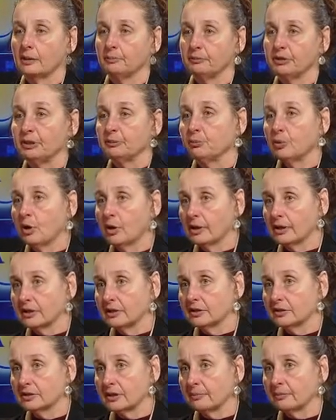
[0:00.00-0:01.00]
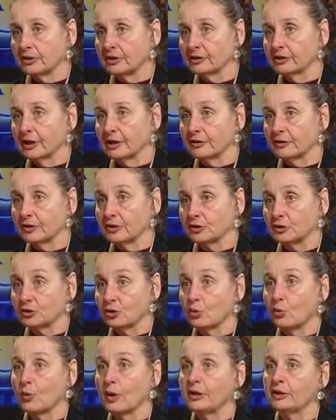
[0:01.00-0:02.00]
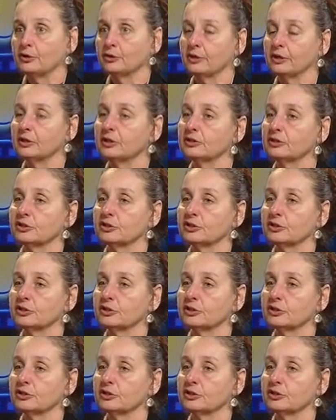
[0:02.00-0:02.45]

being party to something like this when you're in